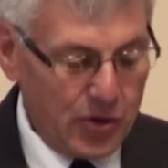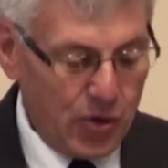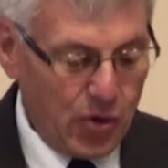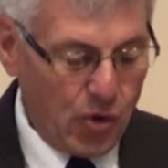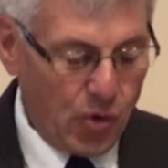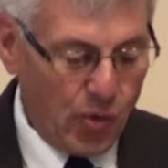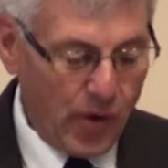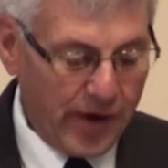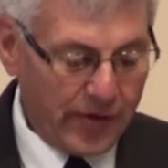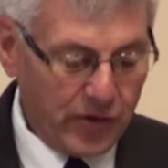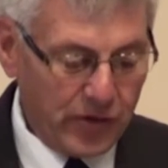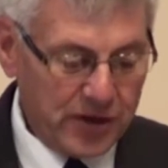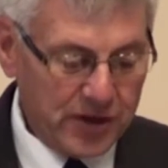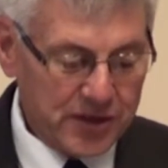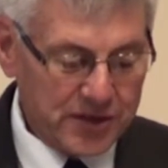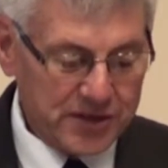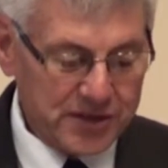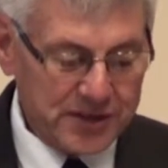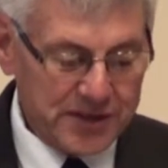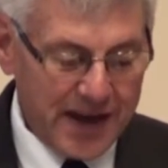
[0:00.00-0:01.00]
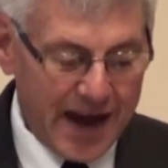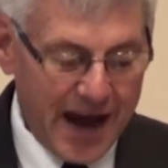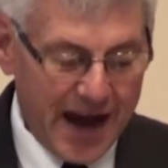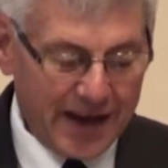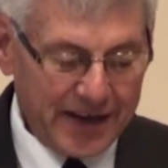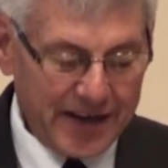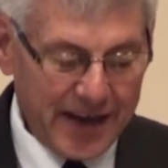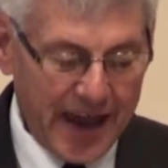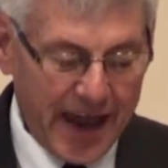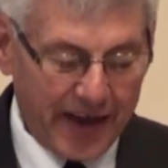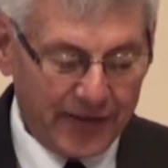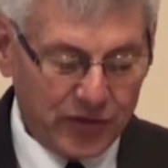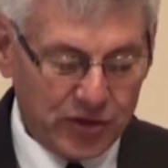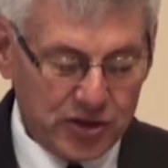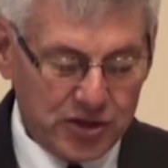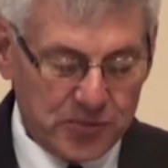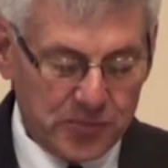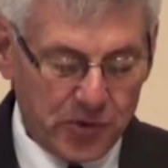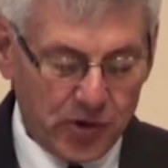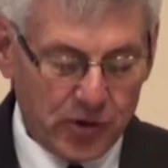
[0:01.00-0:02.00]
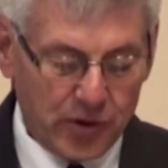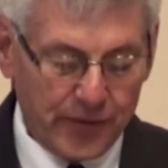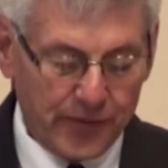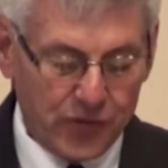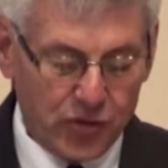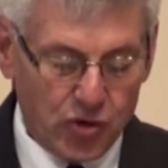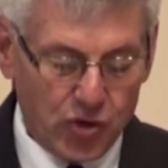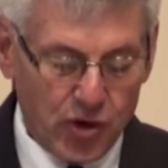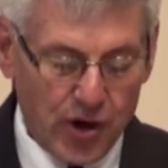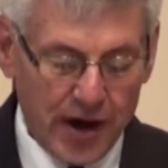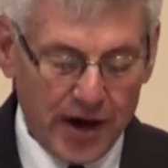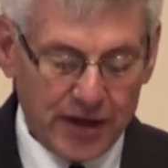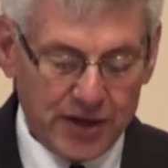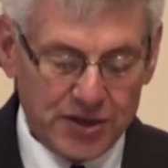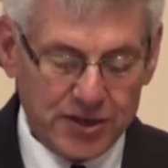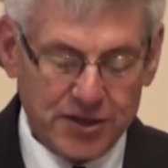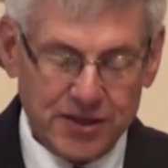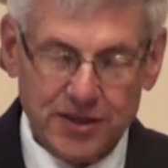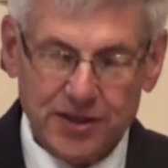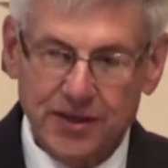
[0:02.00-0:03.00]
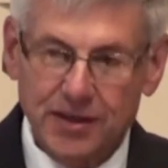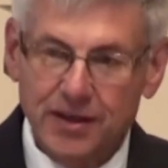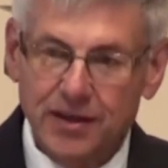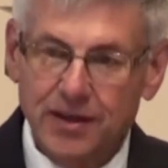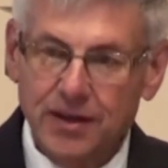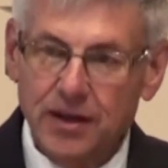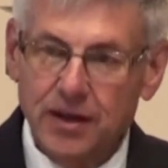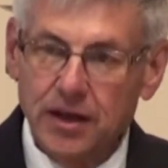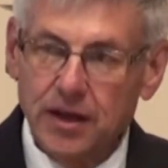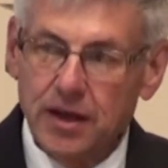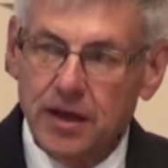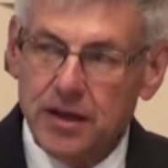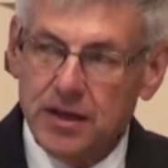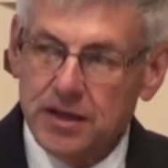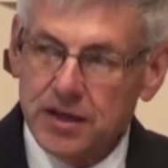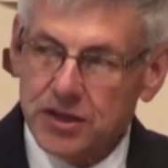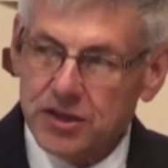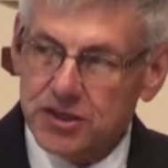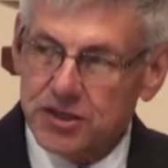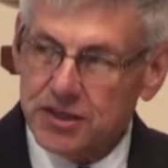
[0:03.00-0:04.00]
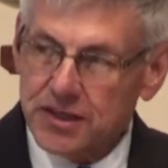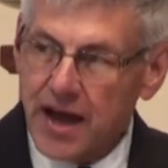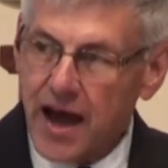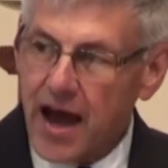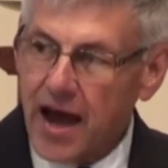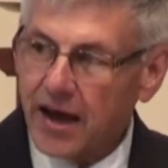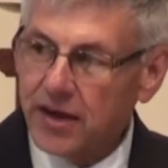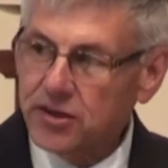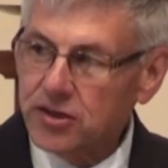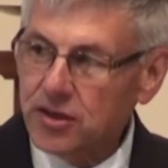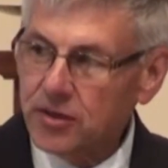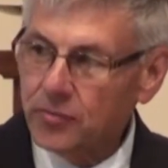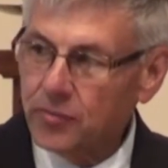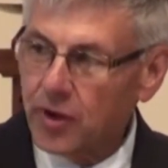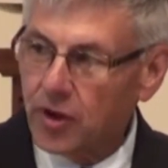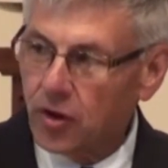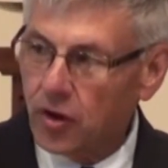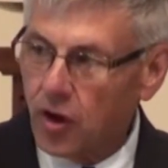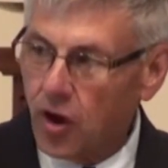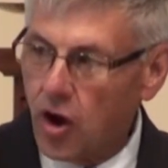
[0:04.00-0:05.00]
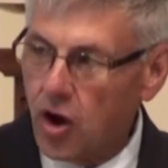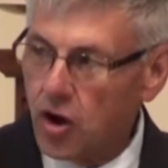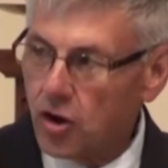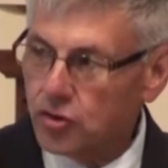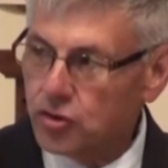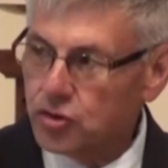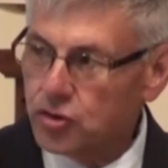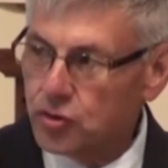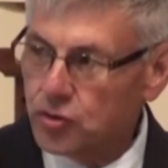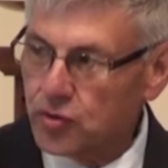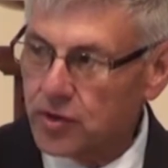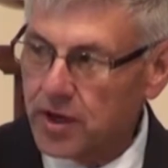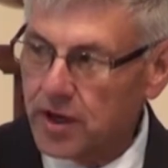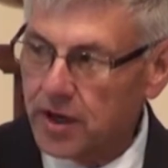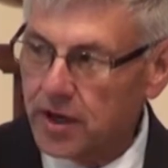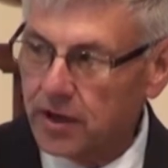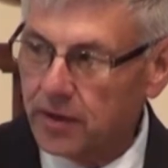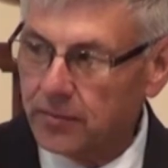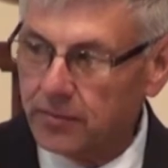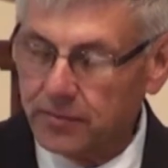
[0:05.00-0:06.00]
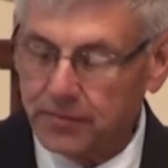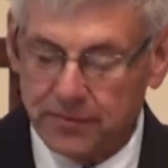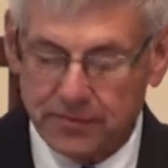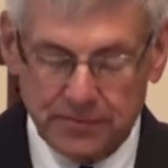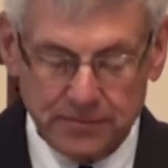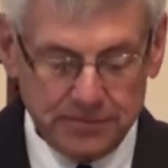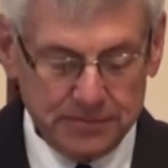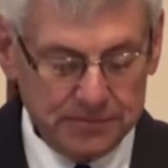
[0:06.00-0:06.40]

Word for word: Whoever does not have the Spirit of Christ does not belong to him.